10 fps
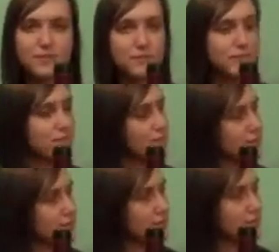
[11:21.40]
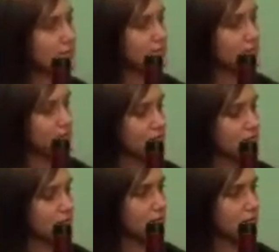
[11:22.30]

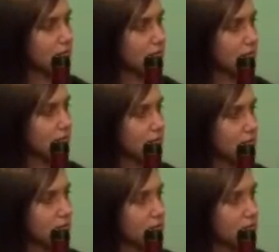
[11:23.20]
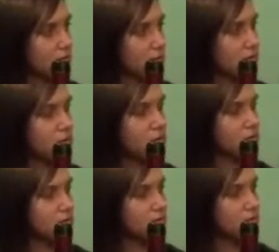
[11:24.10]

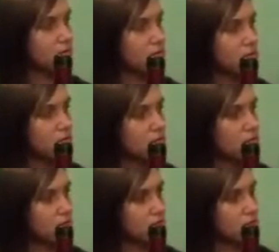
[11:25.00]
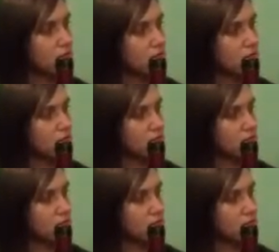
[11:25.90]
This person isn't speaking.